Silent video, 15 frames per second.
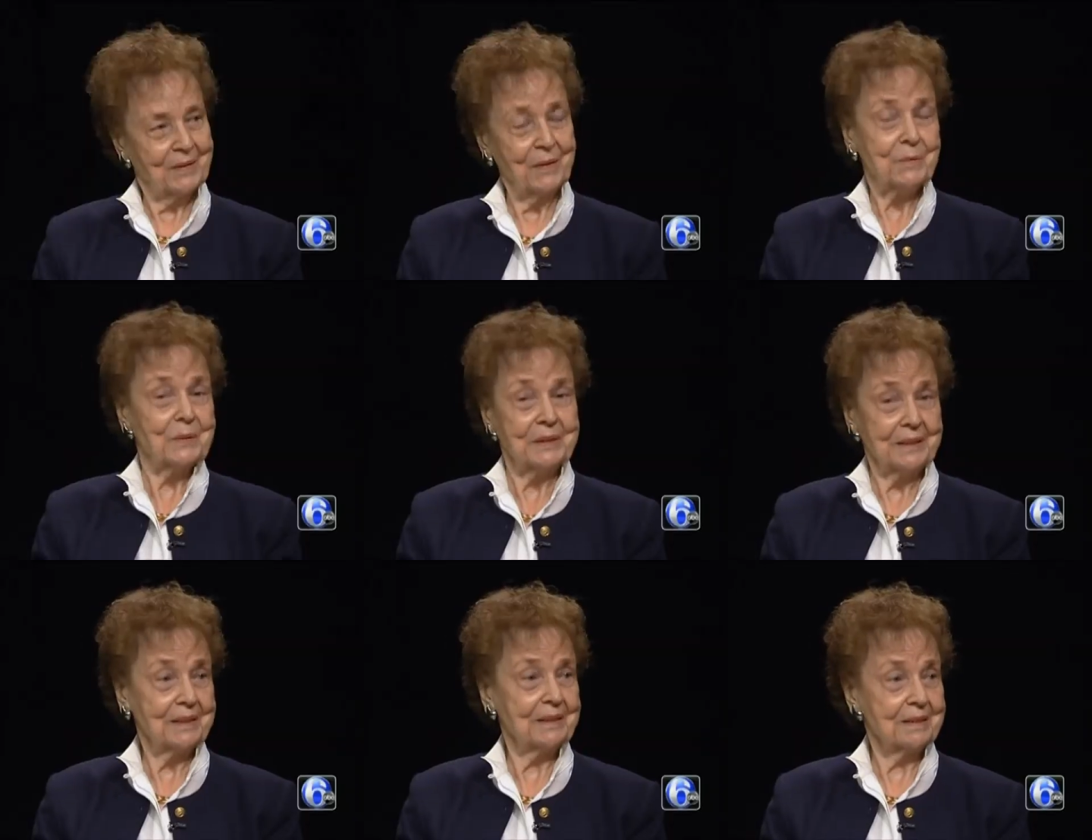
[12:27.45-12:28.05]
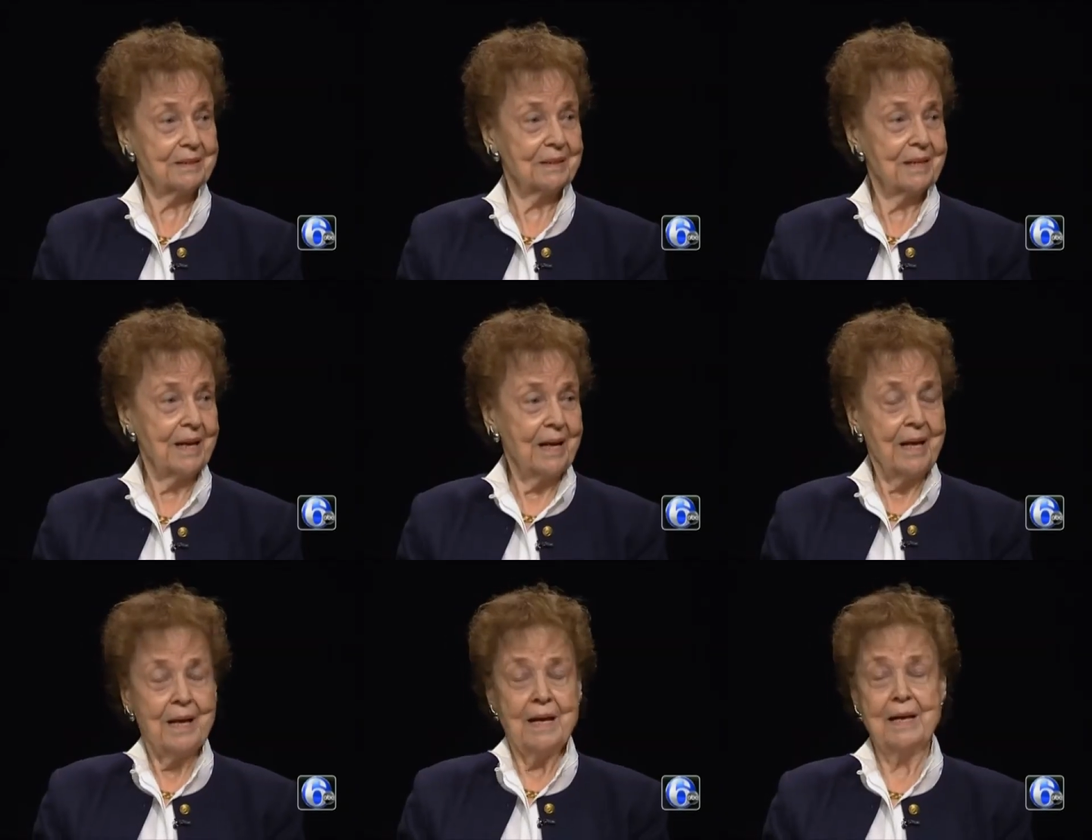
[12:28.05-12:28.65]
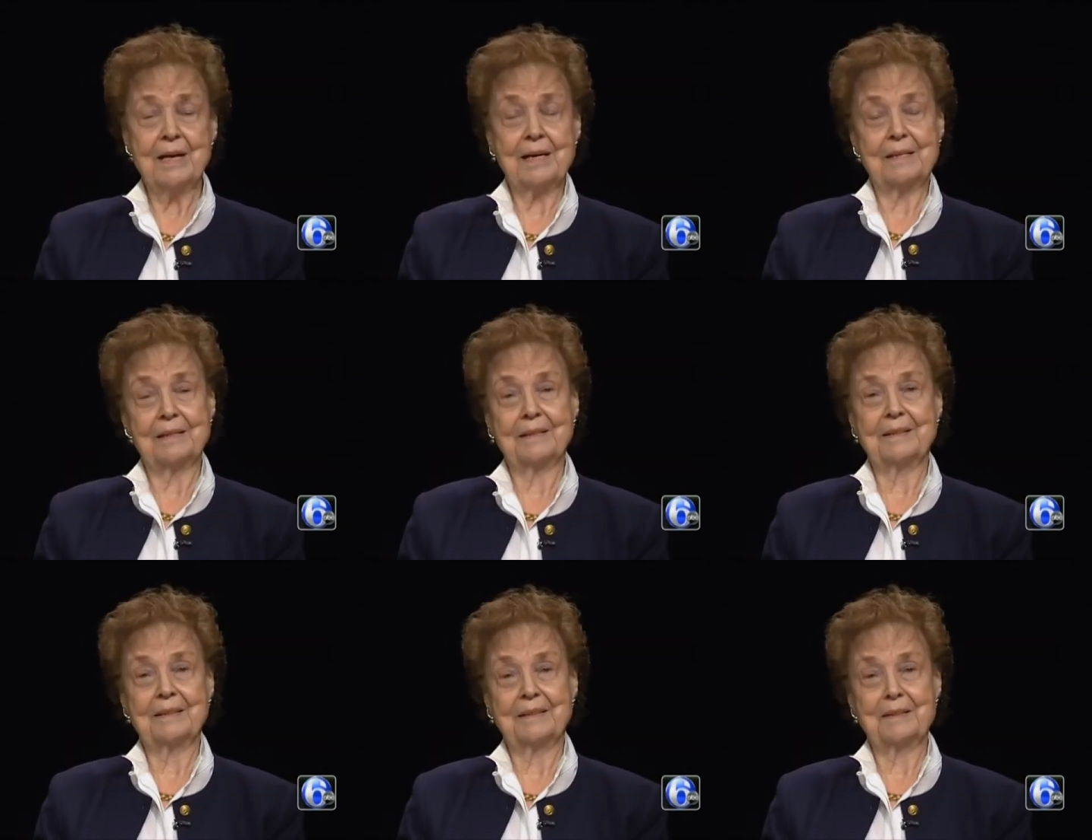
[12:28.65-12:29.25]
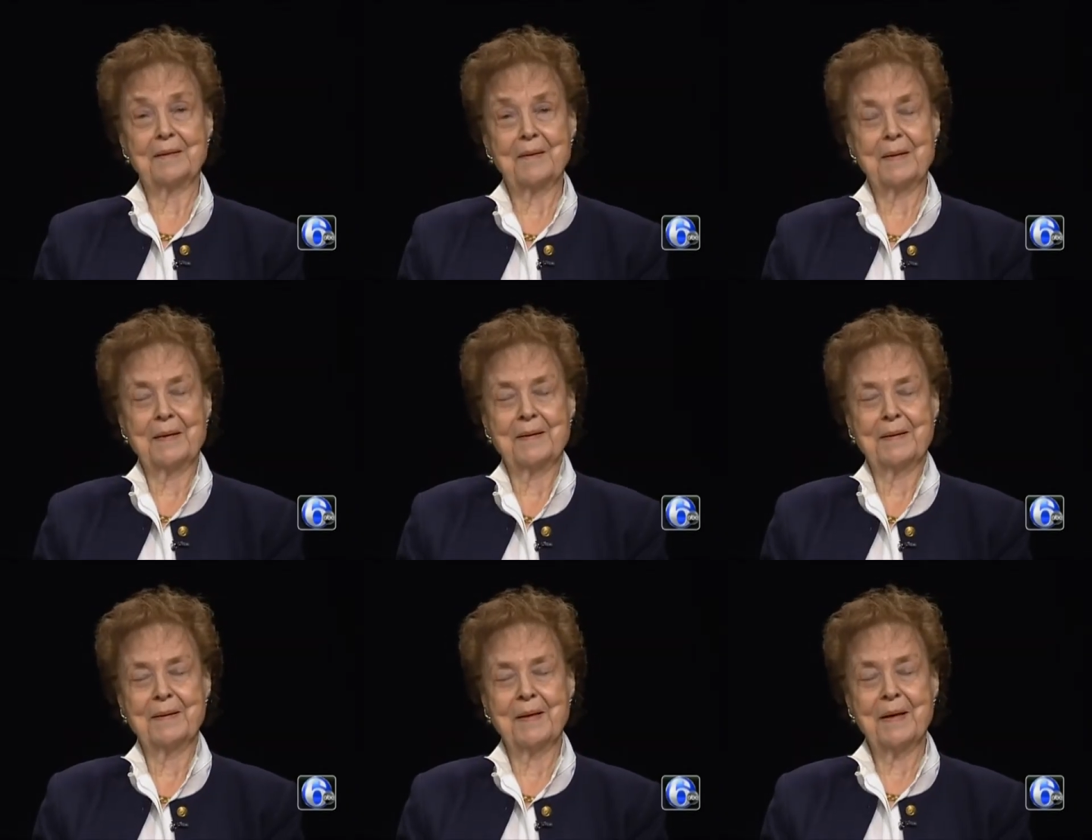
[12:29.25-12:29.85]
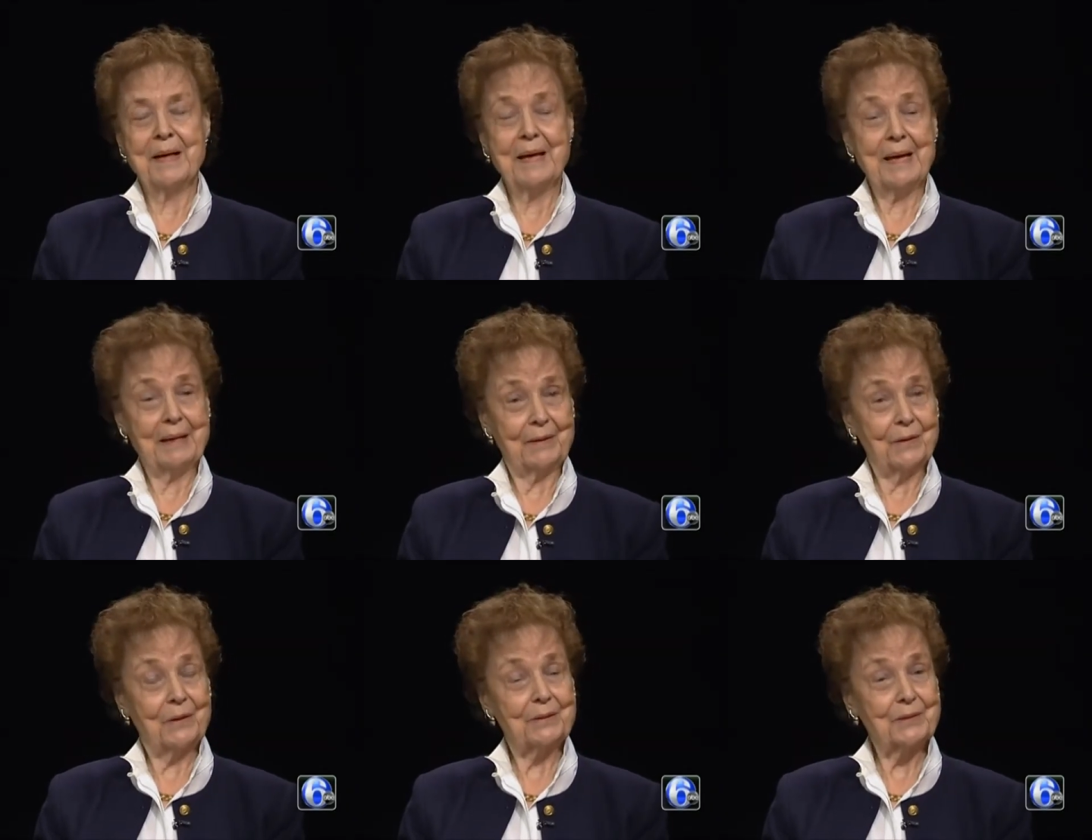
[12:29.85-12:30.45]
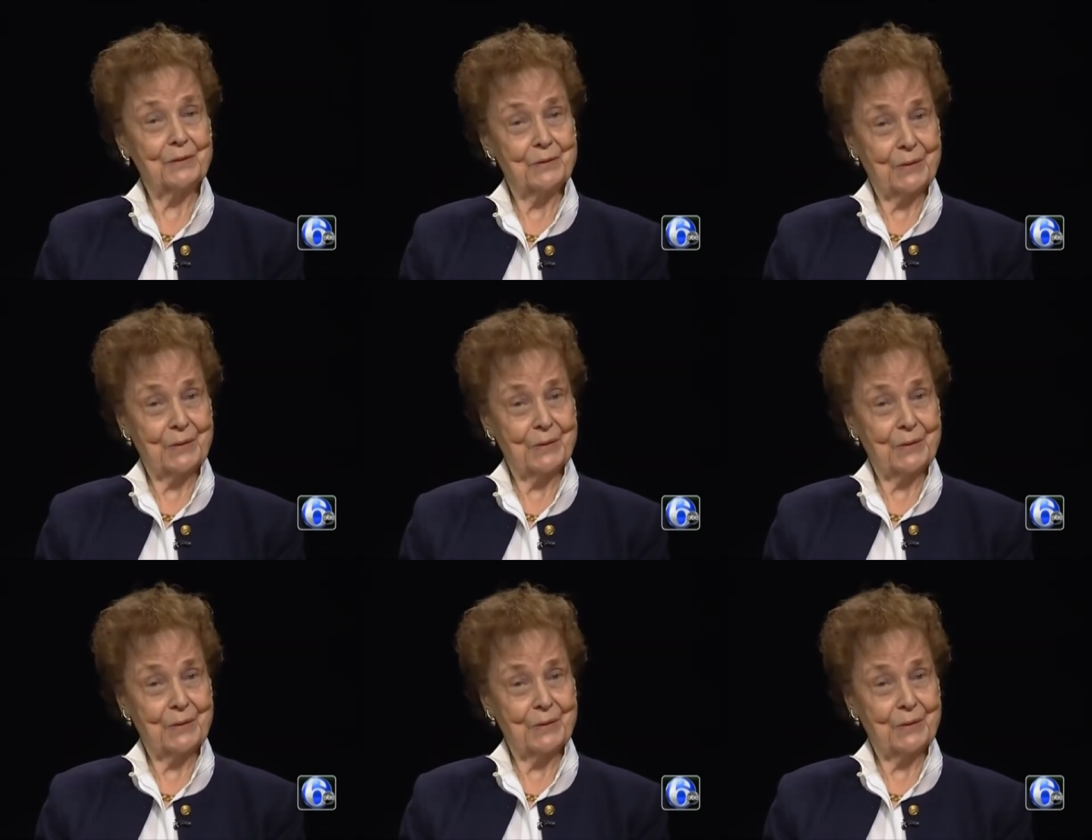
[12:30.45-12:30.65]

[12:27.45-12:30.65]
Oh, it is. And also